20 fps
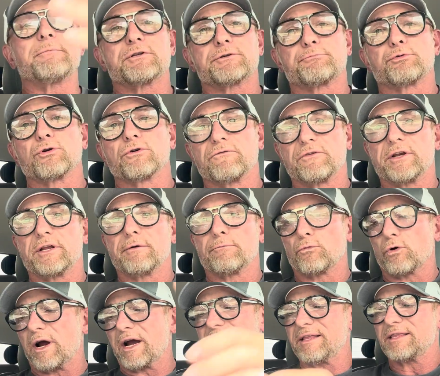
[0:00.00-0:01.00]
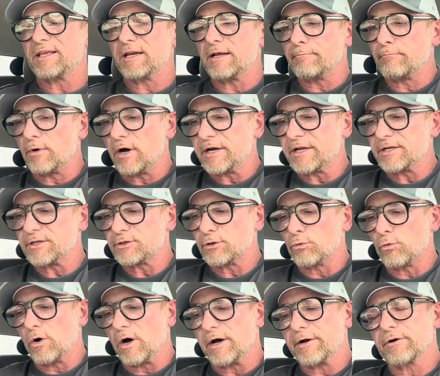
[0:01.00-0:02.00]
has proven him right that it muddies the
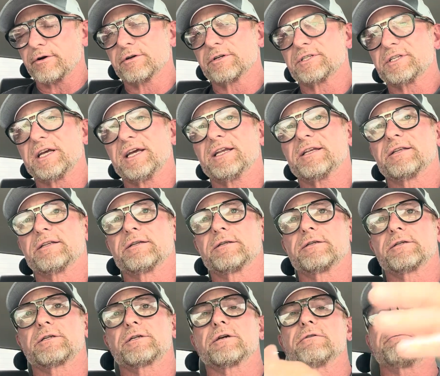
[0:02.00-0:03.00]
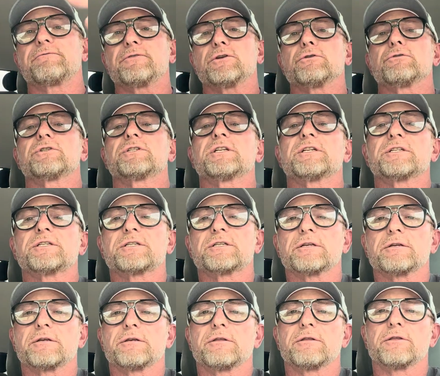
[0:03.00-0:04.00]
waters. It confuses
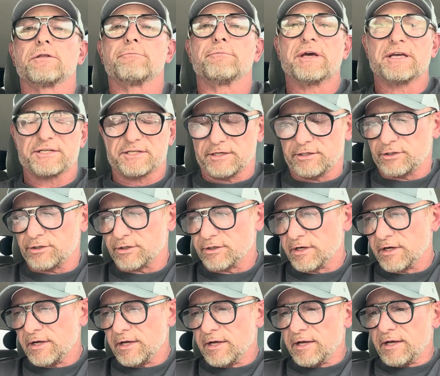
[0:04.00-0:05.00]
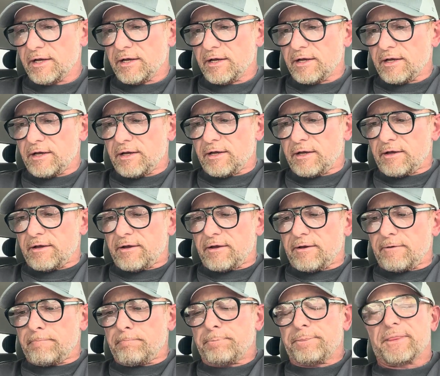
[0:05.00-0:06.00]
the message.
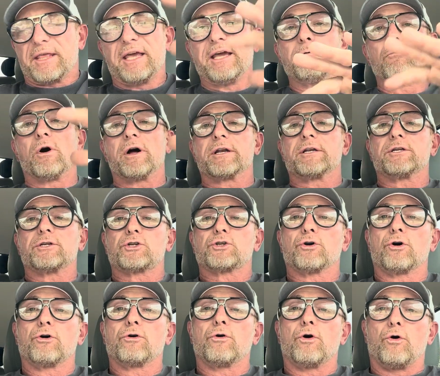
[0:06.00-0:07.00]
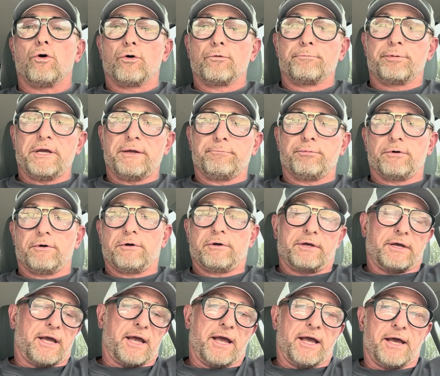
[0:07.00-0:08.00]
He wanted to show old people
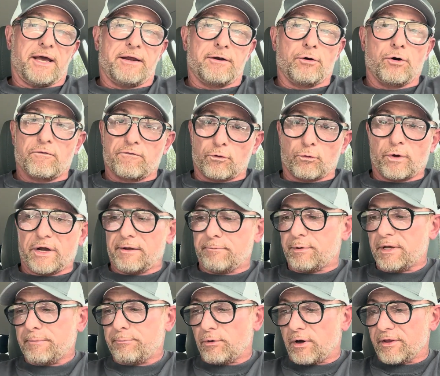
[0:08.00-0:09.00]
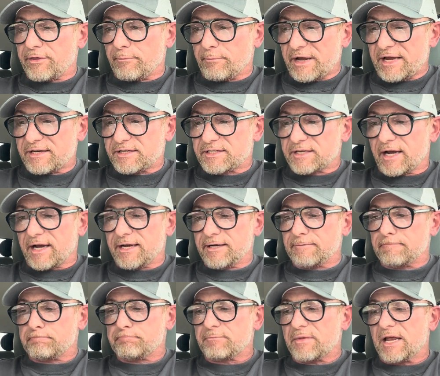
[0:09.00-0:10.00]
and overweight people on the main site,
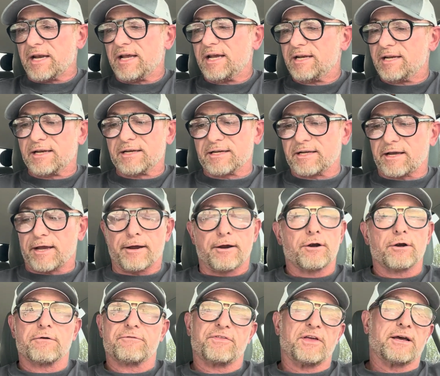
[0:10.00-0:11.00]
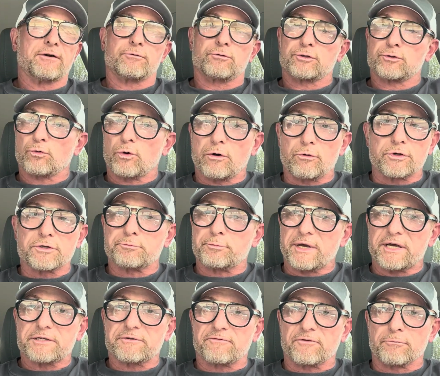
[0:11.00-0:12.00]
and he didn't care if that was what was
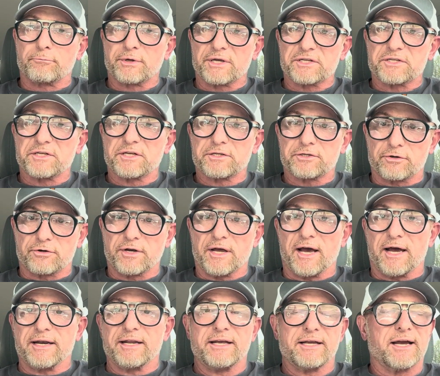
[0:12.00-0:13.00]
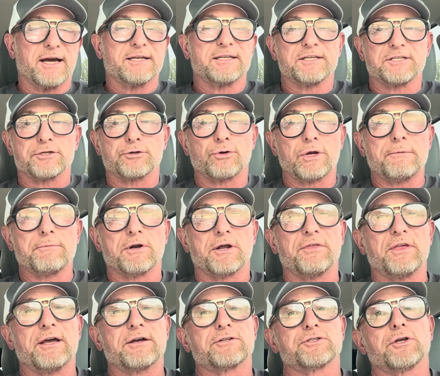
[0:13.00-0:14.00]
best for business or not. He got disagreement on
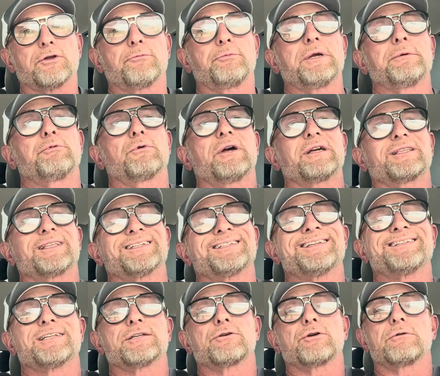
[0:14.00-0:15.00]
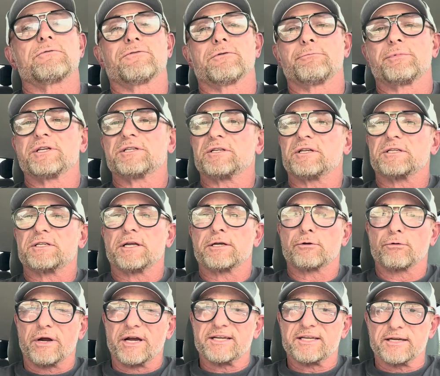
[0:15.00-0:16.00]
that because other people were like, this isn't good for business. And
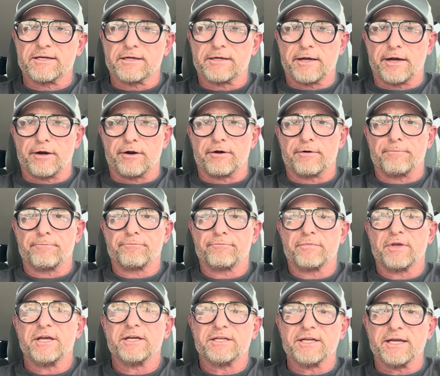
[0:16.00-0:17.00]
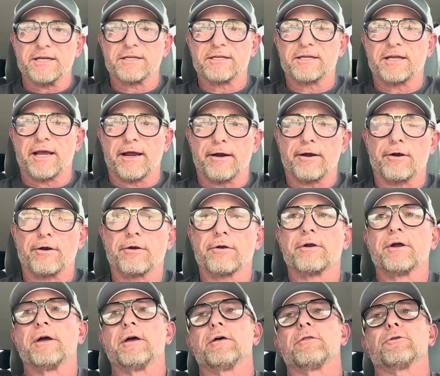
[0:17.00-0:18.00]
Greg didn't care. He did care.
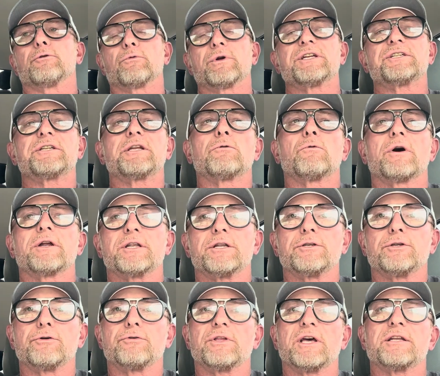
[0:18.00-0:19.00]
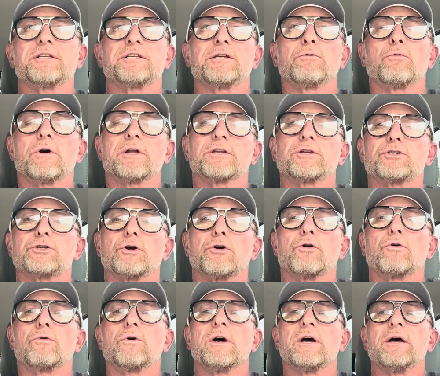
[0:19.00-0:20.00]
The reason he wanted to do that is he wanted to
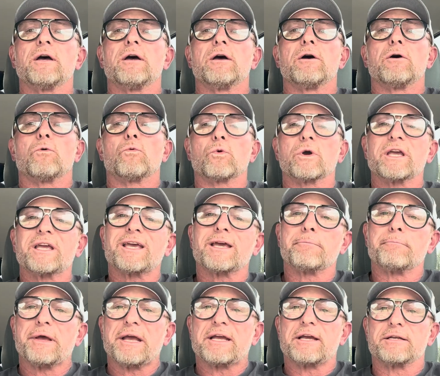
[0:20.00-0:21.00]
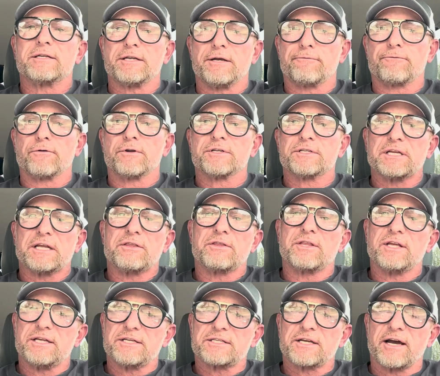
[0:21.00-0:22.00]
show we can make a difference in
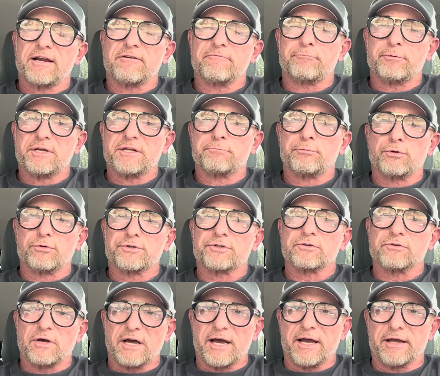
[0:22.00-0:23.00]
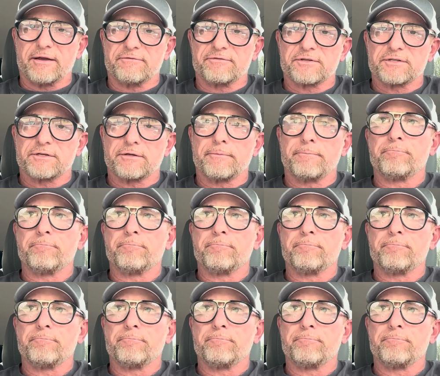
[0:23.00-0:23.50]
these kind of people's lives.